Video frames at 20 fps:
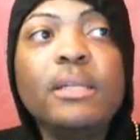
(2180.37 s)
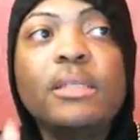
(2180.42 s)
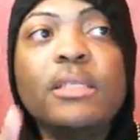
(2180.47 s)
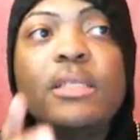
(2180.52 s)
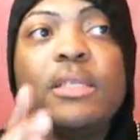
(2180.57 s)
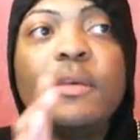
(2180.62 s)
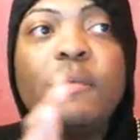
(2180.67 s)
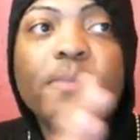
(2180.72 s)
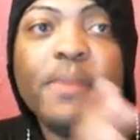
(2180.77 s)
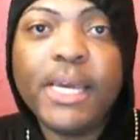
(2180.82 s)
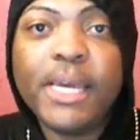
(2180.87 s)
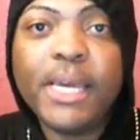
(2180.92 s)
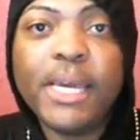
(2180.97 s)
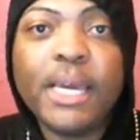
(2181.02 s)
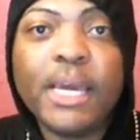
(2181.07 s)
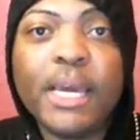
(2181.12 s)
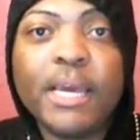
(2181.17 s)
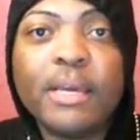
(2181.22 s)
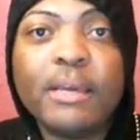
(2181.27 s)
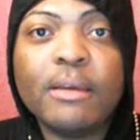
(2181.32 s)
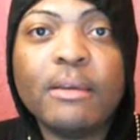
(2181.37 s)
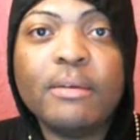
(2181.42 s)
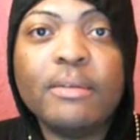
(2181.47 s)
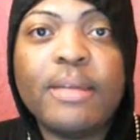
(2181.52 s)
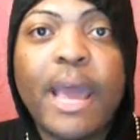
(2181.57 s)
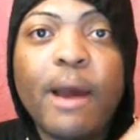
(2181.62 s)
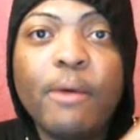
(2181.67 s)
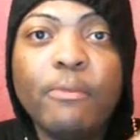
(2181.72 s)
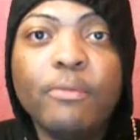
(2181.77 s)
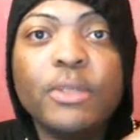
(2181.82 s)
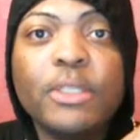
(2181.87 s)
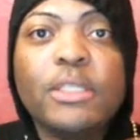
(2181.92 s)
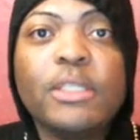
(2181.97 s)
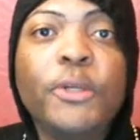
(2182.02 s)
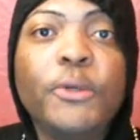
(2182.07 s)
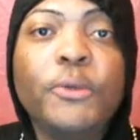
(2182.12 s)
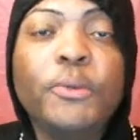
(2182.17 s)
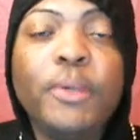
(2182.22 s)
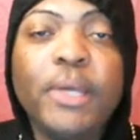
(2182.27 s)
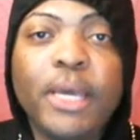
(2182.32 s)
to me, that was
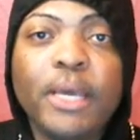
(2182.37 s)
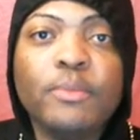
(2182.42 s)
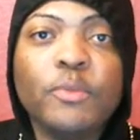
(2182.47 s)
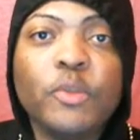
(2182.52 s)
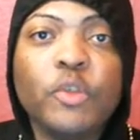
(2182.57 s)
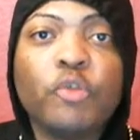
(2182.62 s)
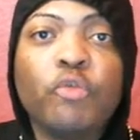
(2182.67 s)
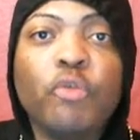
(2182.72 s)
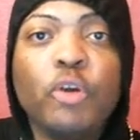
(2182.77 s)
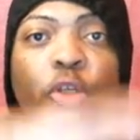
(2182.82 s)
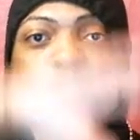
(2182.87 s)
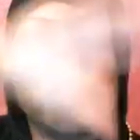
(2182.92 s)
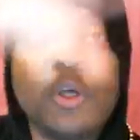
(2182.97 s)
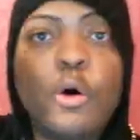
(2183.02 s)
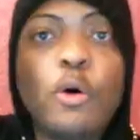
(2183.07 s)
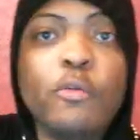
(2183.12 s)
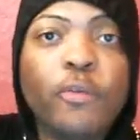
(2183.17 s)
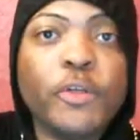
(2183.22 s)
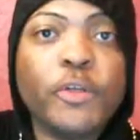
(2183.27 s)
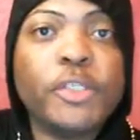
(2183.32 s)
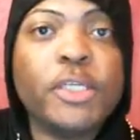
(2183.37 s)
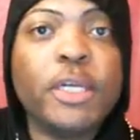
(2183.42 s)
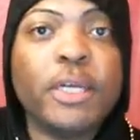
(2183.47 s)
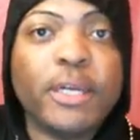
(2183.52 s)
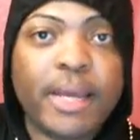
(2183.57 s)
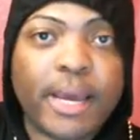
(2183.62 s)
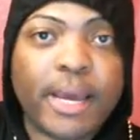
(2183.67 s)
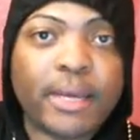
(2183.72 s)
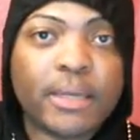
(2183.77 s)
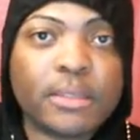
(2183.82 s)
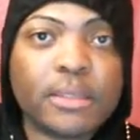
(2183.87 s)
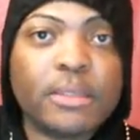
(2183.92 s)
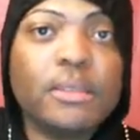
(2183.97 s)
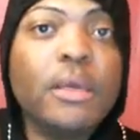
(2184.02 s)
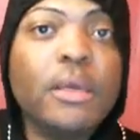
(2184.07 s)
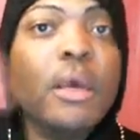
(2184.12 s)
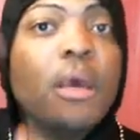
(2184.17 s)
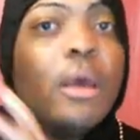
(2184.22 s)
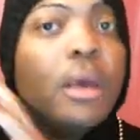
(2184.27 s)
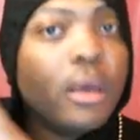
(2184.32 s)
Little Kim's crossover to the
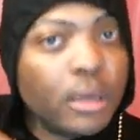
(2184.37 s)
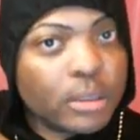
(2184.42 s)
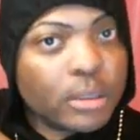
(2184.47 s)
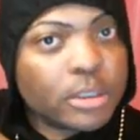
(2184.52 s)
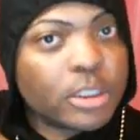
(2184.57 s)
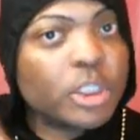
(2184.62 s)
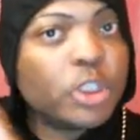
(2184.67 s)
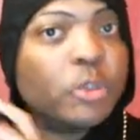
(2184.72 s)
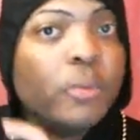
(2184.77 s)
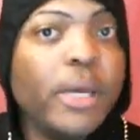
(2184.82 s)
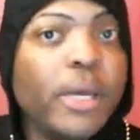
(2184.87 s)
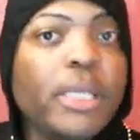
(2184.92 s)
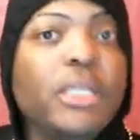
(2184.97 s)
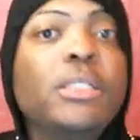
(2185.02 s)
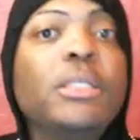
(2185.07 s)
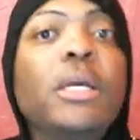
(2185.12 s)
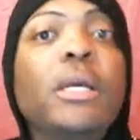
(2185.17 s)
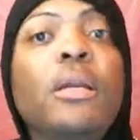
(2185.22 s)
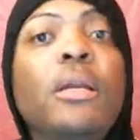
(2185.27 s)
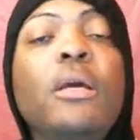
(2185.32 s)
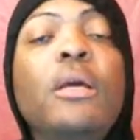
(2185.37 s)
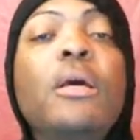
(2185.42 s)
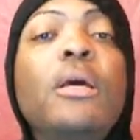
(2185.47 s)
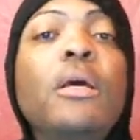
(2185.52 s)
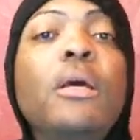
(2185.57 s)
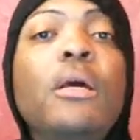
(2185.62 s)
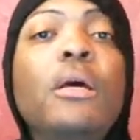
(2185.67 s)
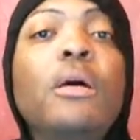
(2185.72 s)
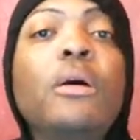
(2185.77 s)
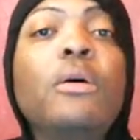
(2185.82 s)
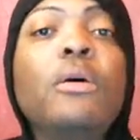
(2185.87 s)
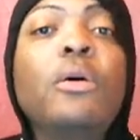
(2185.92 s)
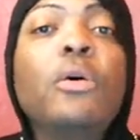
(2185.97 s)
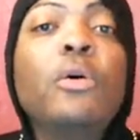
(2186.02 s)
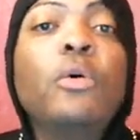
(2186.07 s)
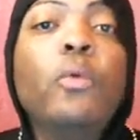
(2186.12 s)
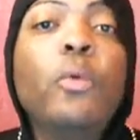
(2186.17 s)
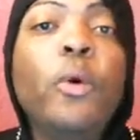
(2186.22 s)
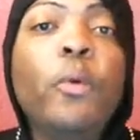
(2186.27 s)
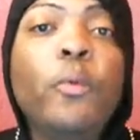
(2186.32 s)
next situation.
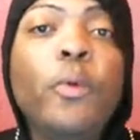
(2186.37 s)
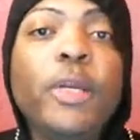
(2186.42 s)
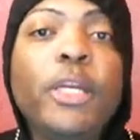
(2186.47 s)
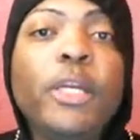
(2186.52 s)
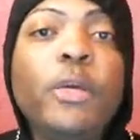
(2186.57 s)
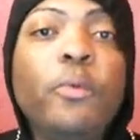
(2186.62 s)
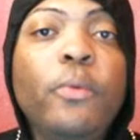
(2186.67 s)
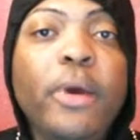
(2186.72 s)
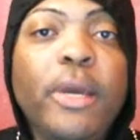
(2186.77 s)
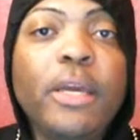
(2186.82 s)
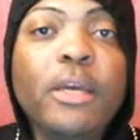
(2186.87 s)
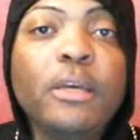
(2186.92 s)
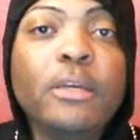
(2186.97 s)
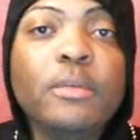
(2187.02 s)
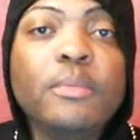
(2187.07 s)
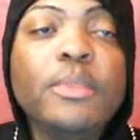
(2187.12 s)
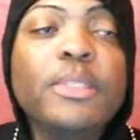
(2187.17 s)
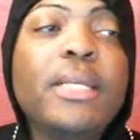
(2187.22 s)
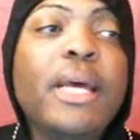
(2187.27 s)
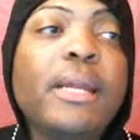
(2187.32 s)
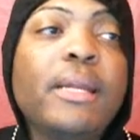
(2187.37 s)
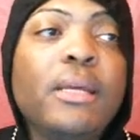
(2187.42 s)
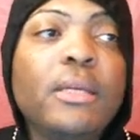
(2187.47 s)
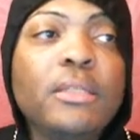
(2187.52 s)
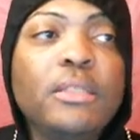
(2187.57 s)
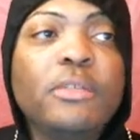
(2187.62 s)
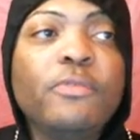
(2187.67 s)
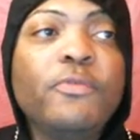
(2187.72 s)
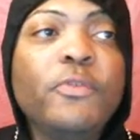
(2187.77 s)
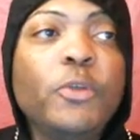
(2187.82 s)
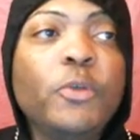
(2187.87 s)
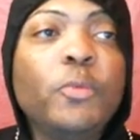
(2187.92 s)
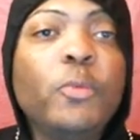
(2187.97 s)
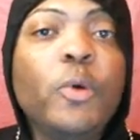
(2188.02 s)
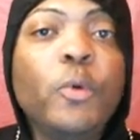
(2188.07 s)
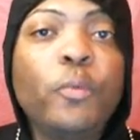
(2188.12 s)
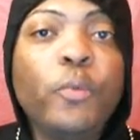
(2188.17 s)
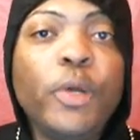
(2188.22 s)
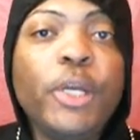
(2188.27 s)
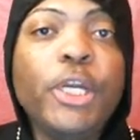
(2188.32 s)
With Wendy Williams, that interview
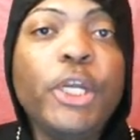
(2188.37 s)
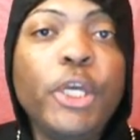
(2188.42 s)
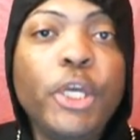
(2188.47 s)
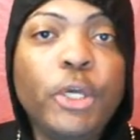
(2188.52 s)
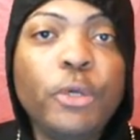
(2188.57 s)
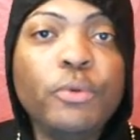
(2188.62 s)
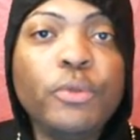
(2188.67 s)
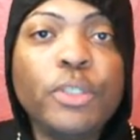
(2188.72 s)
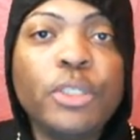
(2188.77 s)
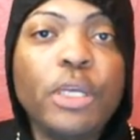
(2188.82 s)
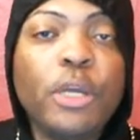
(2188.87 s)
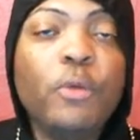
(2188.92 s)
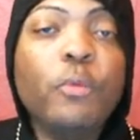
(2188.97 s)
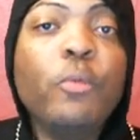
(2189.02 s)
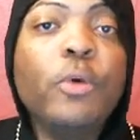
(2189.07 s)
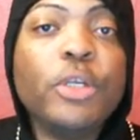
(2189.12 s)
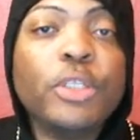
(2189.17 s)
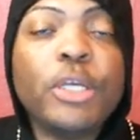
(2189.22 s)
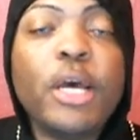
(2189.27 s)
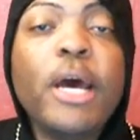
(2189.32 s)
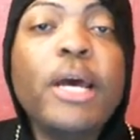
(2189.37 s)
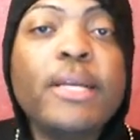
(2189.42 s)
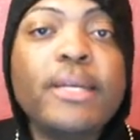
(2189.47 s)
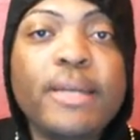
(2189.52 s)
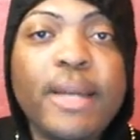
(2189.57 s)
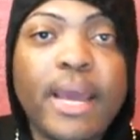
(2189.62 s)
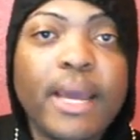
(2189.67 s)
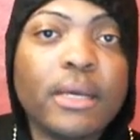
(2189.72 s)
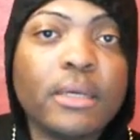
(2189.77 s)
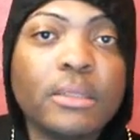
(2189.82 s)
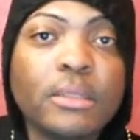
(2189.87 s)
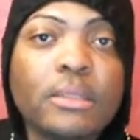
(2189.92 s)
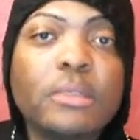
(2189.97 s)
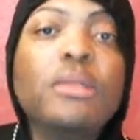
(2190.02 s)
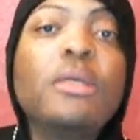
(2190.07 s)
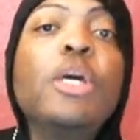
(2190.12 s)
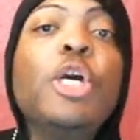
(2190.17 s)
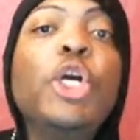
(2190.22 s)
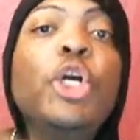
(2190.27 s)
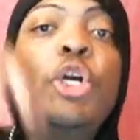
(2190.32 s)
with Whitney Houston was her
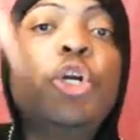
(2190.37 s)
next